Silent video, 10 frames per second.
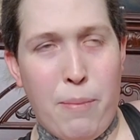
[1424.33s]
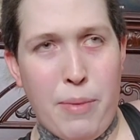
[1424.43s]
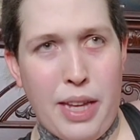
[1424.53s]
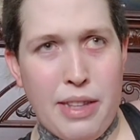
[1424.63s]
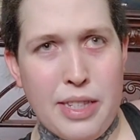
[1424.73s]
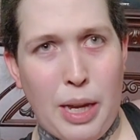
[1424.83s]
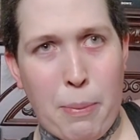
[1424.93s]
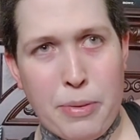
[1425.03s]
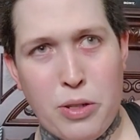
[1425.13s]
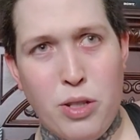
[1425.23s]
in this
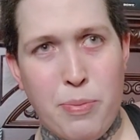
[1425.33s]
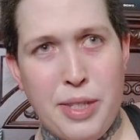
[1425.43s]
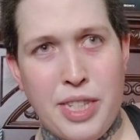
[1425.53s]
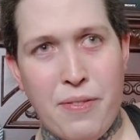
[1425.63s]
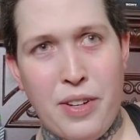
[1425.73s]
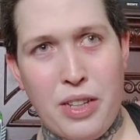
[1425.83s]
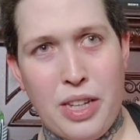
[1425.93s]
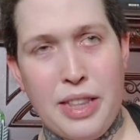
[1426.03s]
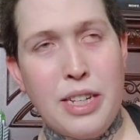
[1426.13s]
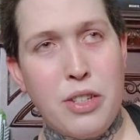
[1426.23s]
episode
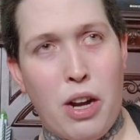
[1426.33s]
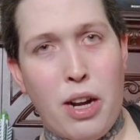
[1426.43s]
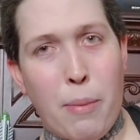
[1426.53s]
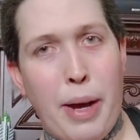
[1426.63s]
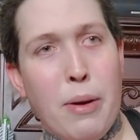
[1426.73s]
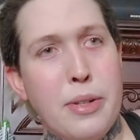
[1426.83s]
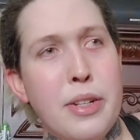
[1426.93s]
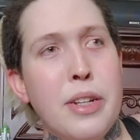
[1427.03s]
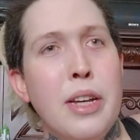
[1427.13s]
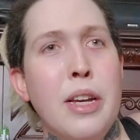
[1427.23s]
specifically, they talk about
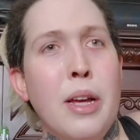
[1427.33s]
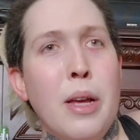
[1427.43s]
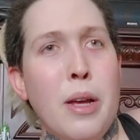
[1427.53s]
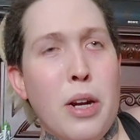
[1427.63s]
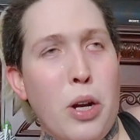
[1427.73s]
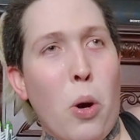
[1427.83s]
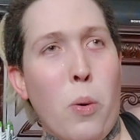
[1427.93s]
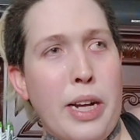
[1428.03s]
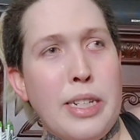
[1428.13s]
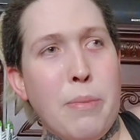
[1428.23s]

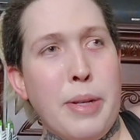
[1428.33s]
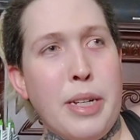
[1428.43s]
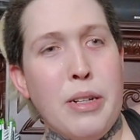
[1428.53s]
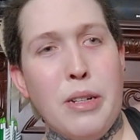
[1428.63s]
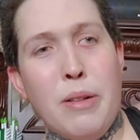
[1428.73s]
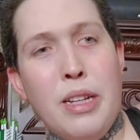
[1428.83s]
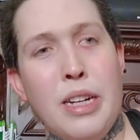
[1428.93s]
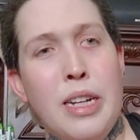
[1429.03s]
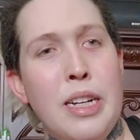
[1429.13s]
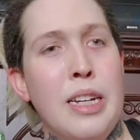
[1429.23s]
going to Bill
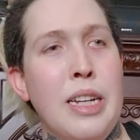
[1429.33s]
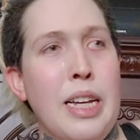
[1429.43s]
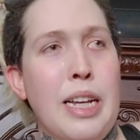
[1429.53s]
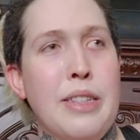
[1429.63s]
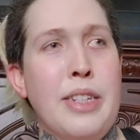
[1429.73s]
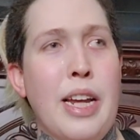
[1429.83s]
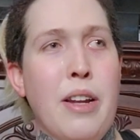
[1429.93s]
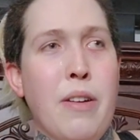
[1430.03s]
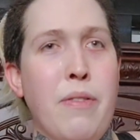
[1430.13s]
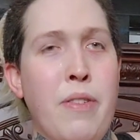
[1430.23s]
instead
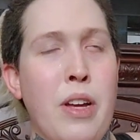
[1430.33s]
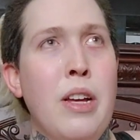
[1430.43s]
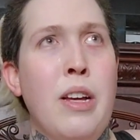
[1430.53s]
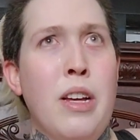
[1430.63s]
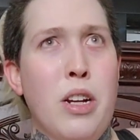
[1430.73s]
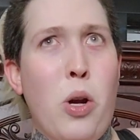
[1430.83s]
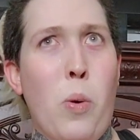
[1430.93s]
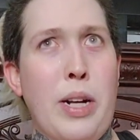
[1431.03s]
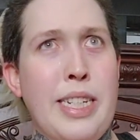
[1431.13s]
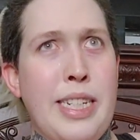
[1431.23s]
of
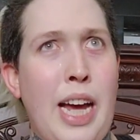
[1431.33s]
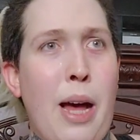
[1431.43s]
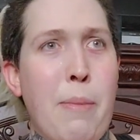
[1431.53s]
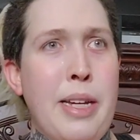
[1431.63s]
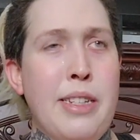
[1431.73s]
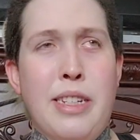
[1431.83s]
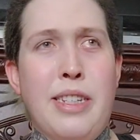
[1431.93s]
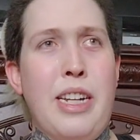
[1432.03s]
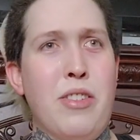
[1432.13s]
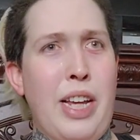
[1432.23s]
going to Tommy's, because
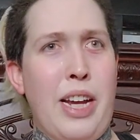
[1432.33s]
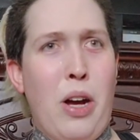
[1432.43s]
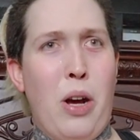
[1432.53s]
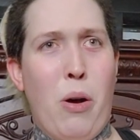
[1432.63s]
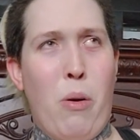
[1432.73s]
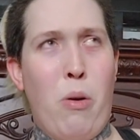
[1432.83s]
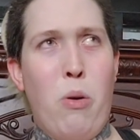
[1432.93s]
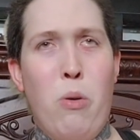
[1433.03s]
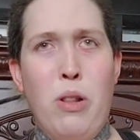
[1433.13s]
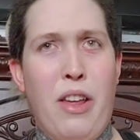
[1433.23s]
there's like a
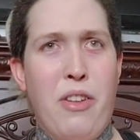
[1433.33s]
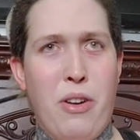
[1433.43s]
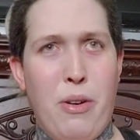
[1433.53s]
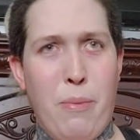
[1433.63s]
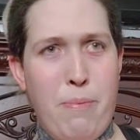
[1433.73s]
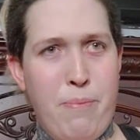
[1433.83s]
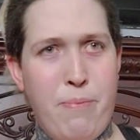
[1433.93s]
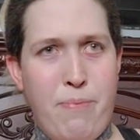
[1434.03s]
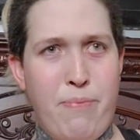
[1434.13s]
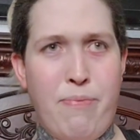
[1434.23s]
whole other,
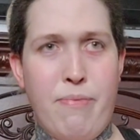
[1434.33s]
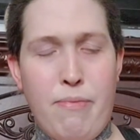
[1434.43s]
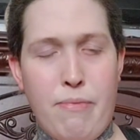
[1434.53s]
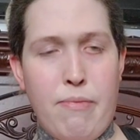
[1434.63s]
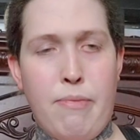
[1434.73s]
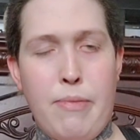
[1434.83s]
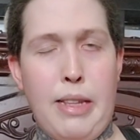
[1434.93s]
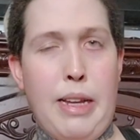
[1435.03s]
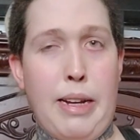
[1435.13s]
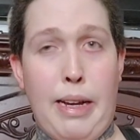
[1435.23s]

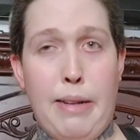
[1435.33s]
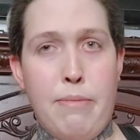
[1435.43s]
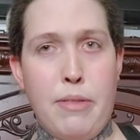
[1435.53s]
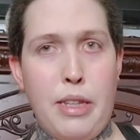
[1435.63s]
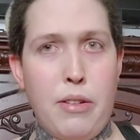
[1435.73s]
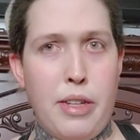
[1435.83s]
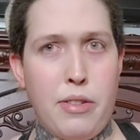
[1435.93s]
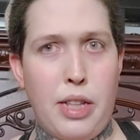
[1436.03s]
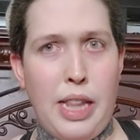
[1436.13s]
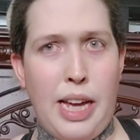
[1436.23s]
again, there's
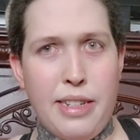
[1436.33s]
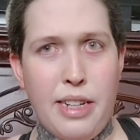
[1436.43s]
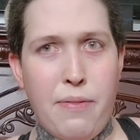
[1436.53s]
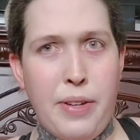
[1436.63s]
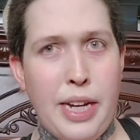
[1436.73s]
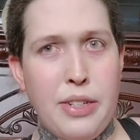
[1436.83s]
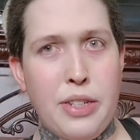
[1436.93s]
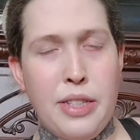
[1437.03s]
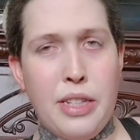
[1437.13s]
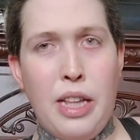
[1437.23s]
a lot of
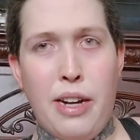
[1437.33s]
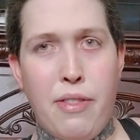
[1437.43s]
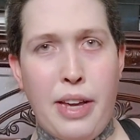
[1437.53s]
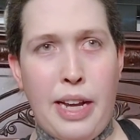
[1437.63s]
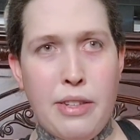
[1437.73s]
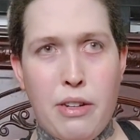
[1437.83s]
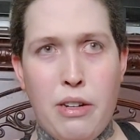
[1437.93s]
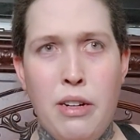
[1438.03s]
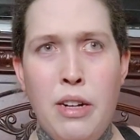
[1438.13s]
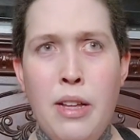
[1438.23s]
deviations, a lot of things
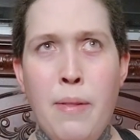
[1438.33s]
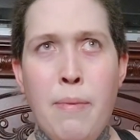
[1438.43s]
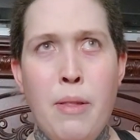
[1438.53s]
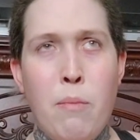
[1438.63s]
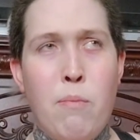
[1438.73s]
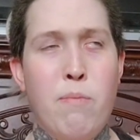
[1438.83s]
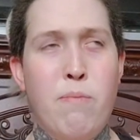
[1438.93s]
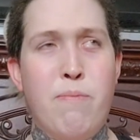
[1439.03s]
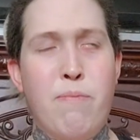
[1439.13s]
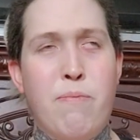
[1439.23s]
are
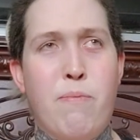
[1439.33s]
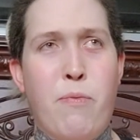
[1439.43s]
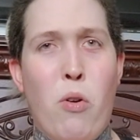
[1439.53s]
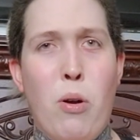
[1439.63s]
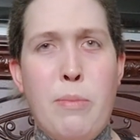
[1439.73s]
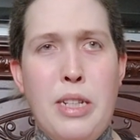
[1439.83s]
formed a